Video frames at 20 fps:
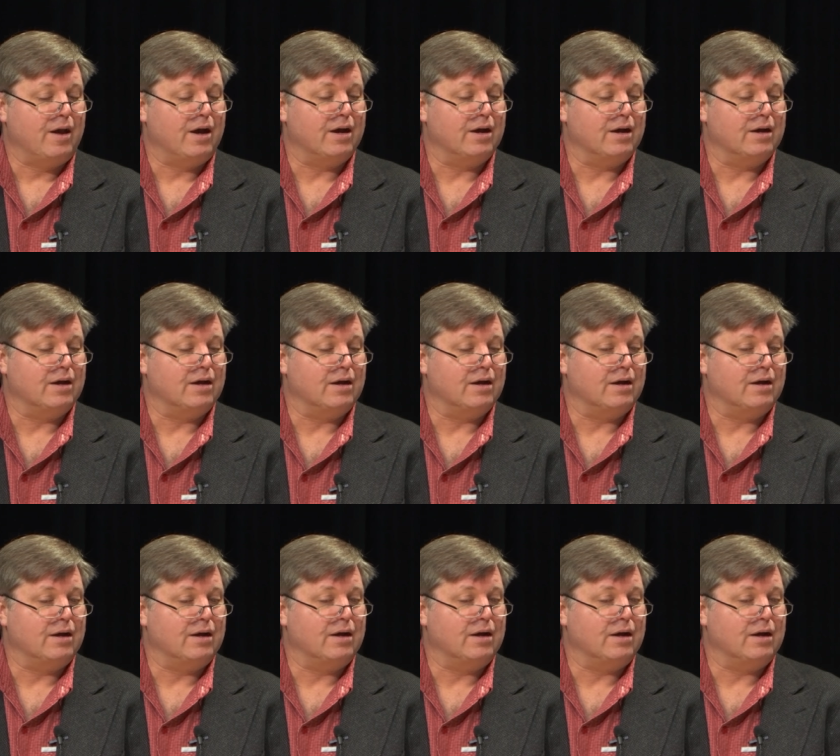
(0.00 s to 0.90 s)
uh,
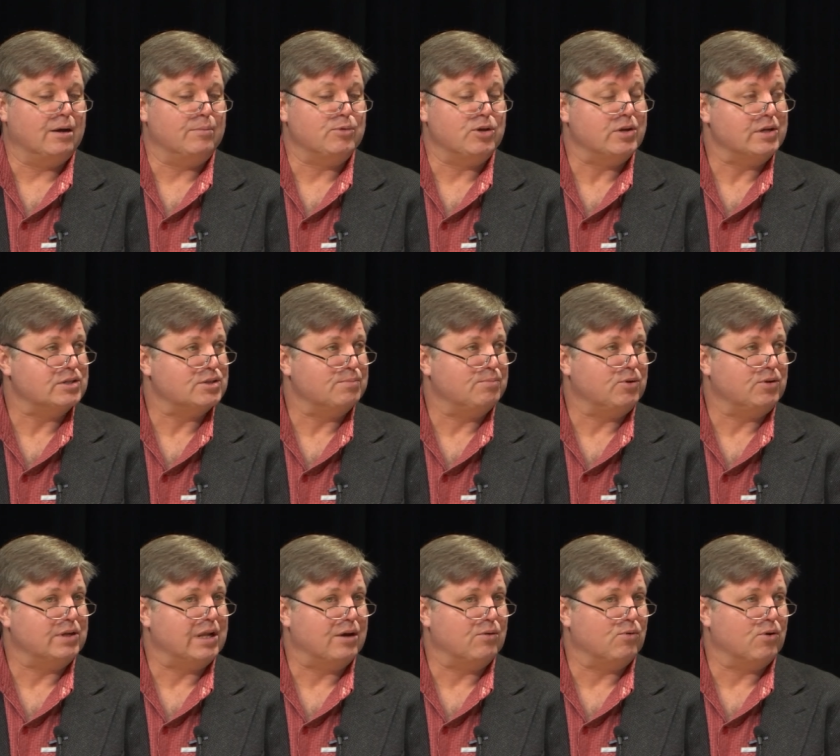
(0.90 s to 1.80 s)
a
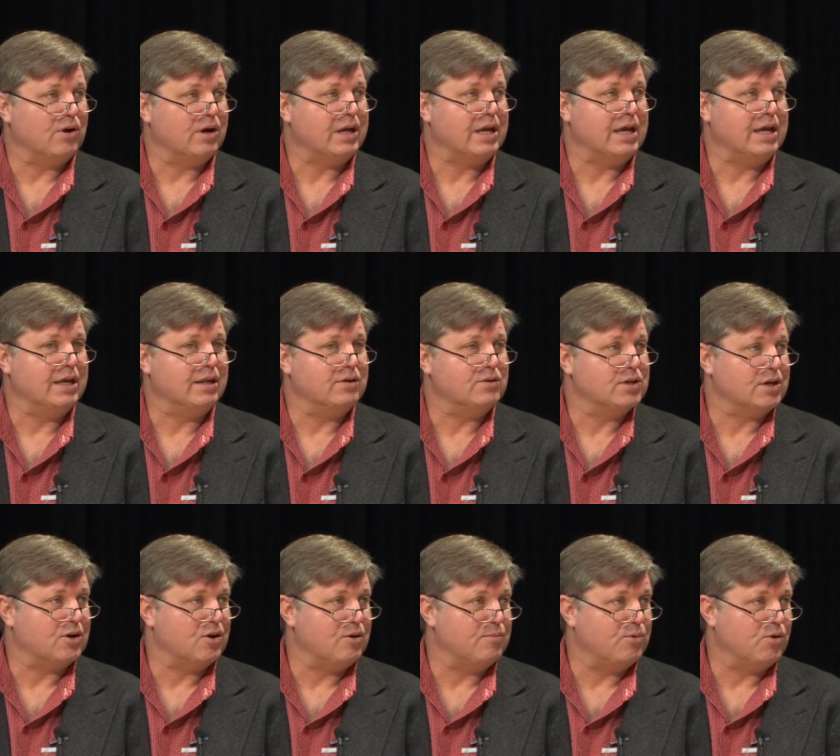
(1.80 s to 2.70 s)
municipal network in
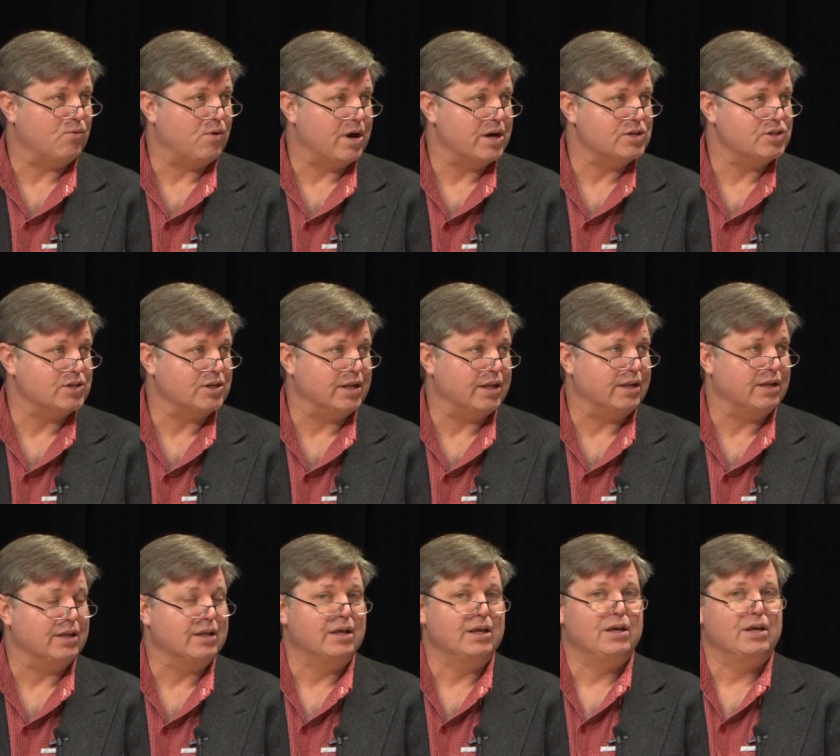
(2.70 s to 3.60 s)
Tacoma,
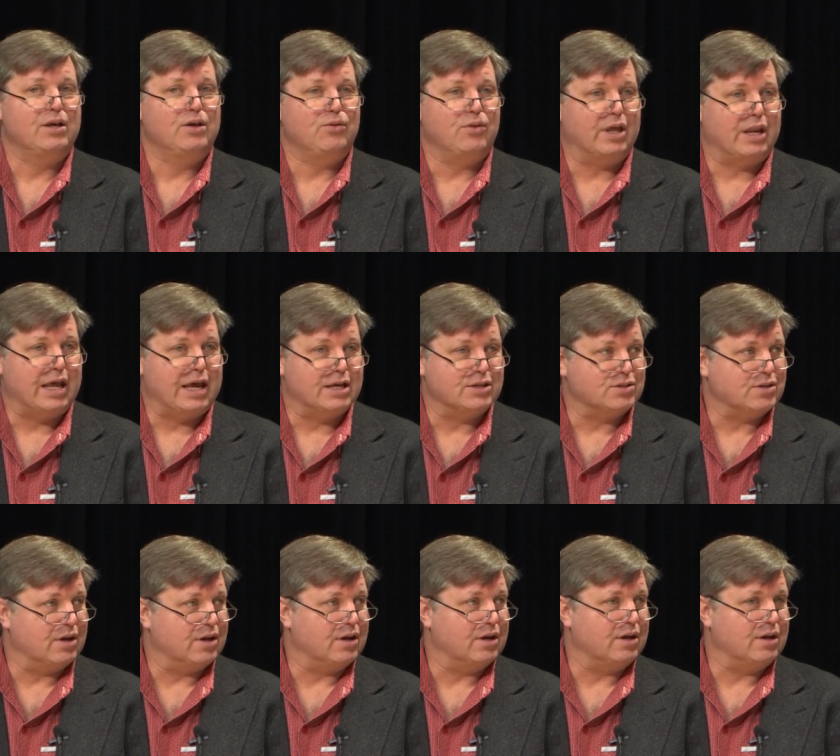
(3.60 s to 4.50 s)
Washington, that has,
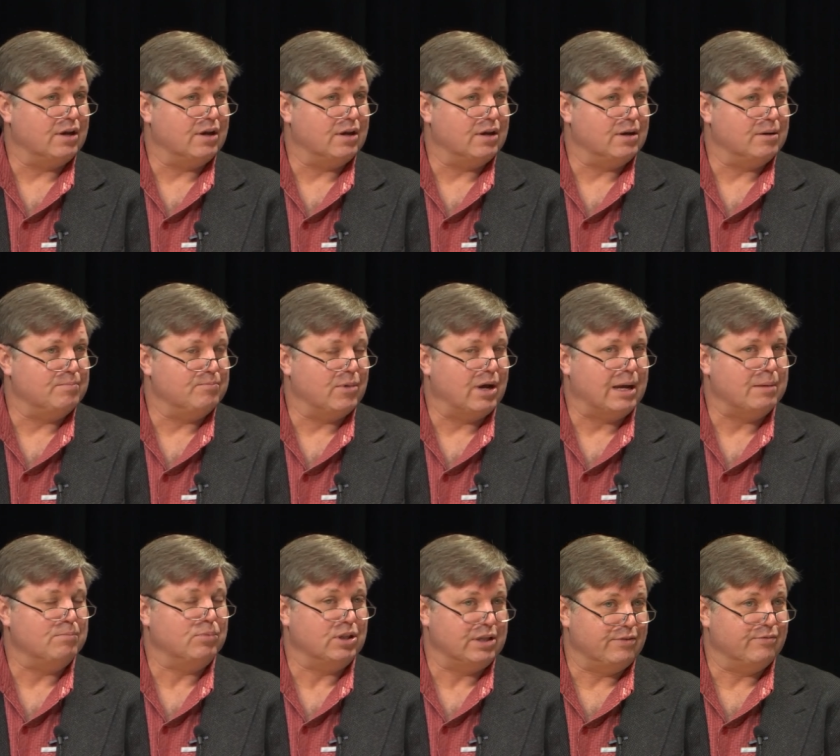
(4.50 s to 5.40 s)
a, um, I
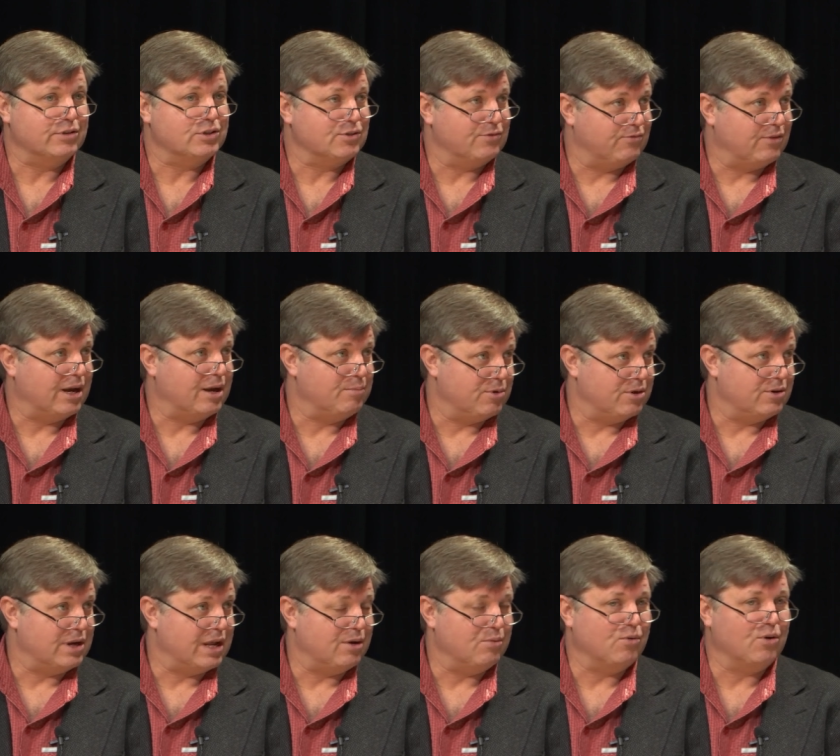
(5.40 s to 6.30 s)
believe it's a
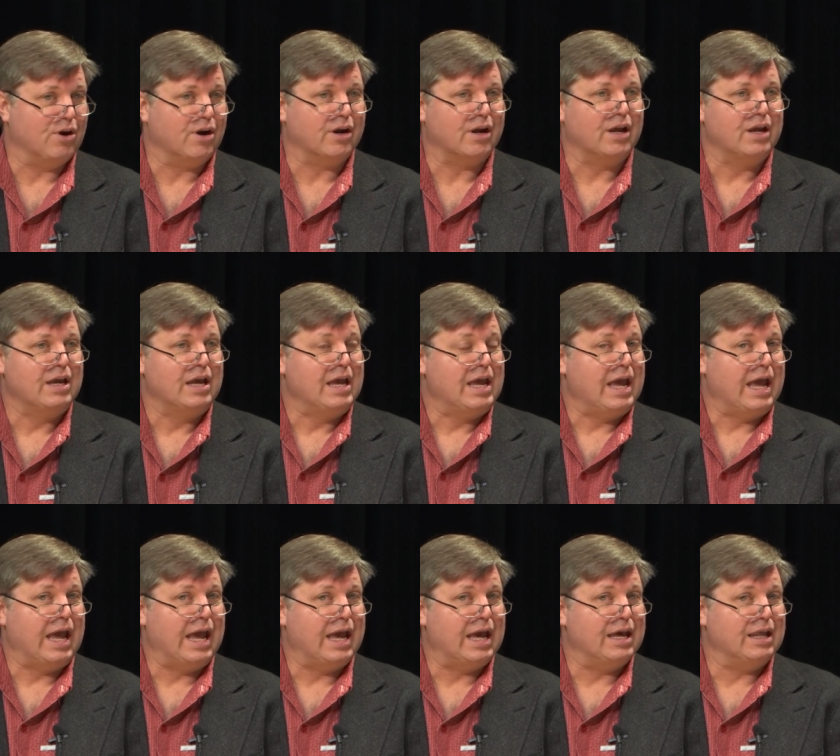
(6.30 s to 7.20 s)
fiber network,
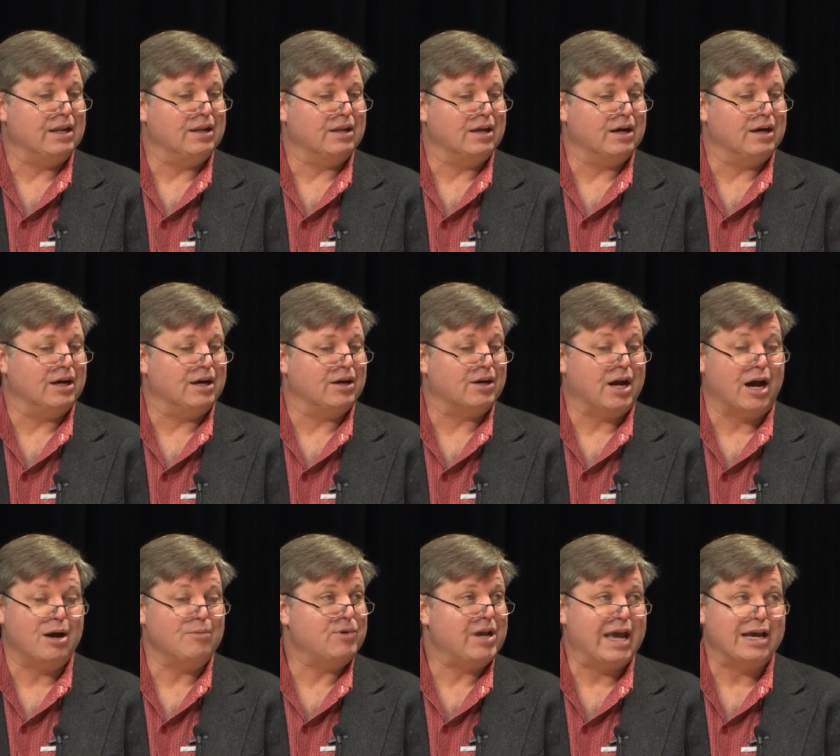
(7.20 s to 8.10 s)
and uh,
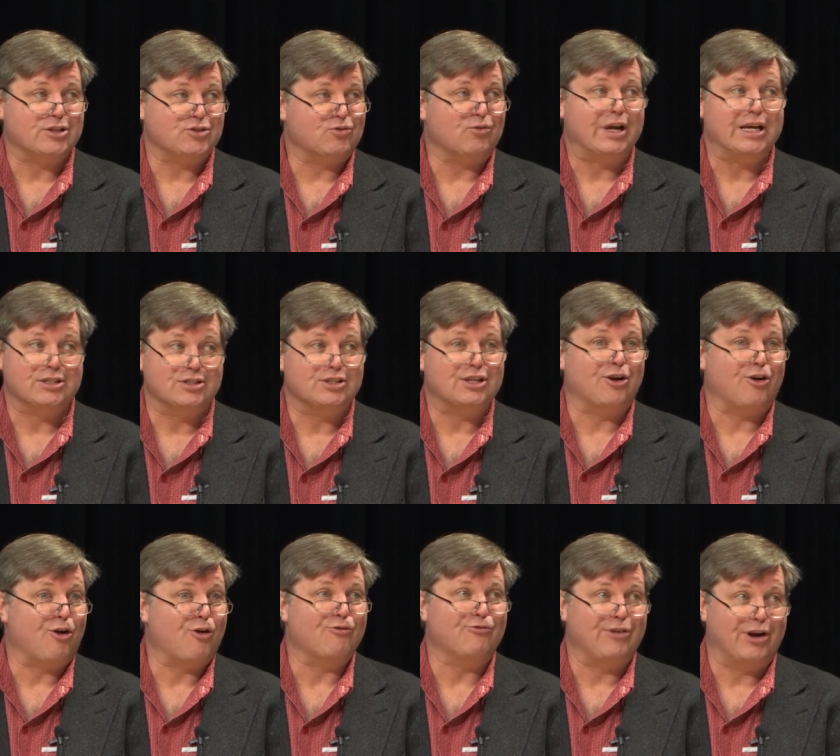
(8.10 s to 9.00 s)
Comcast rates
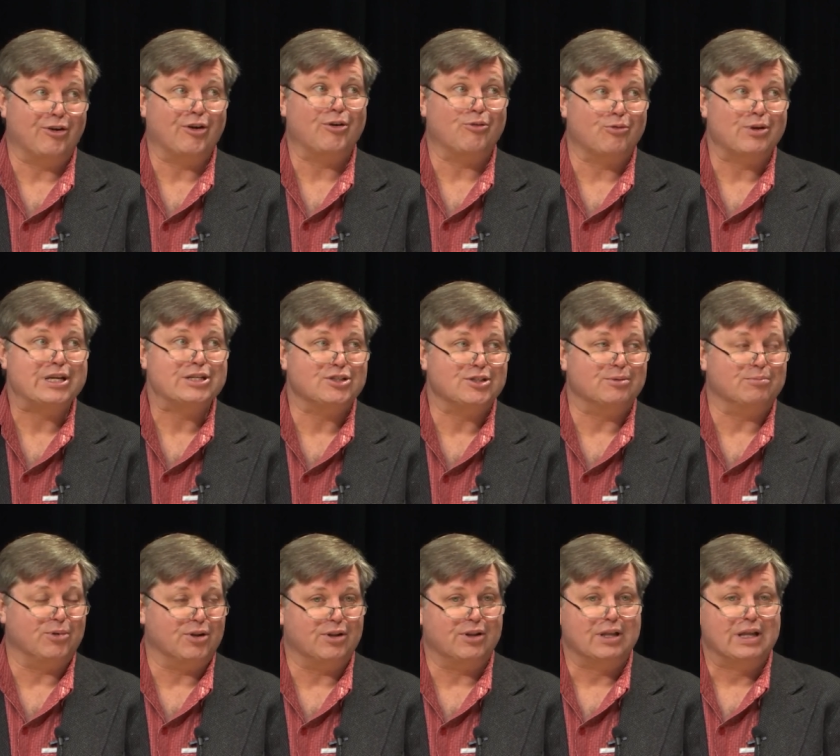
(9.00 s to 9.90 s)
there are very
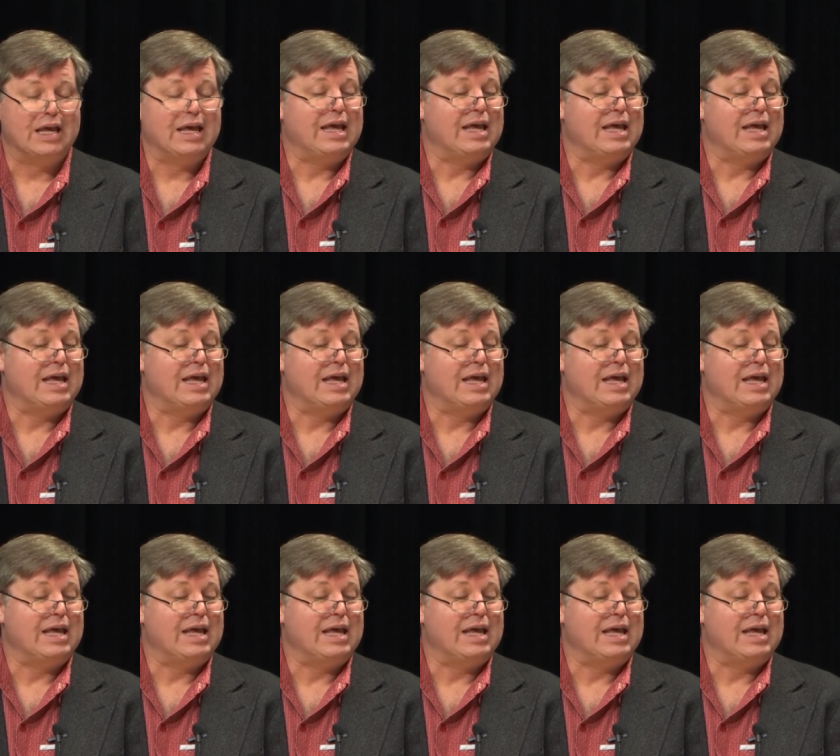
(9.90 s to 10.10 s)
reasonable.